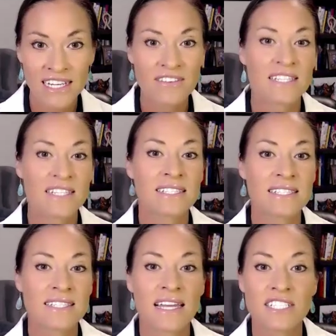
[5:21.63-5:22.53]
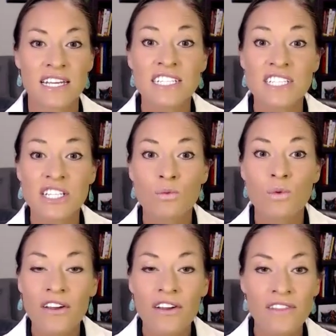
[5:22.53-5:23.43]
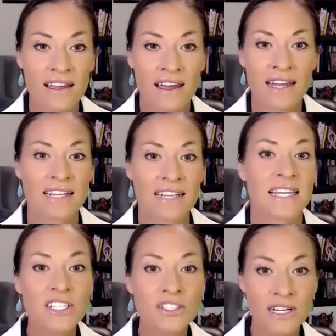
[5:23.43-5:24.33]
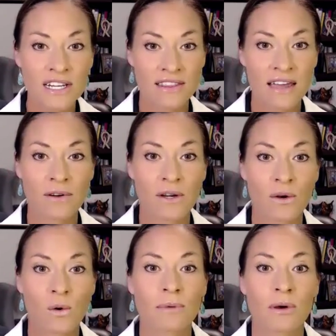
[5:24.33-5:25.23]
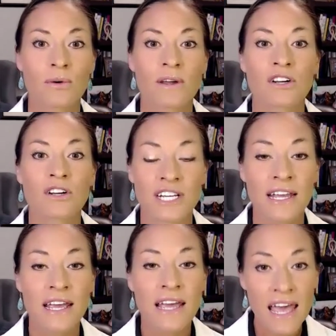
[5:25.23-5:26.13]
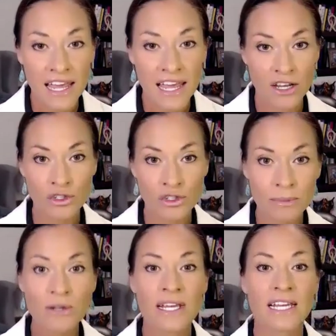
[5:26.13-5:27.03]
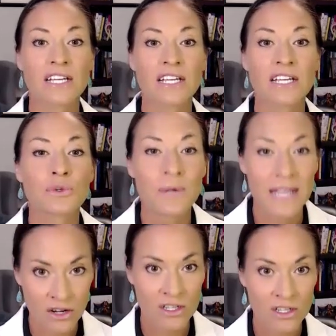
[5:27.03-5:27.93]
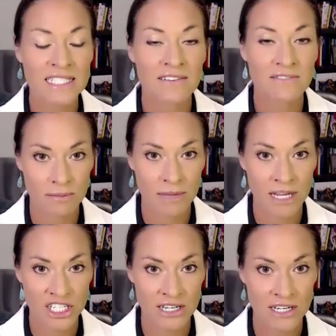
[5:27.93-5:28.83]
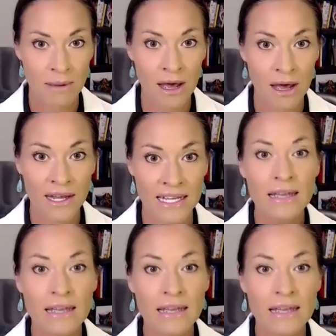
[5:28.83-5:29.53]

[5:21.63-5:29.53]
give us insight into whether that gut is hindering thyroid hormone conversion and contributing to increased inflammation in the body.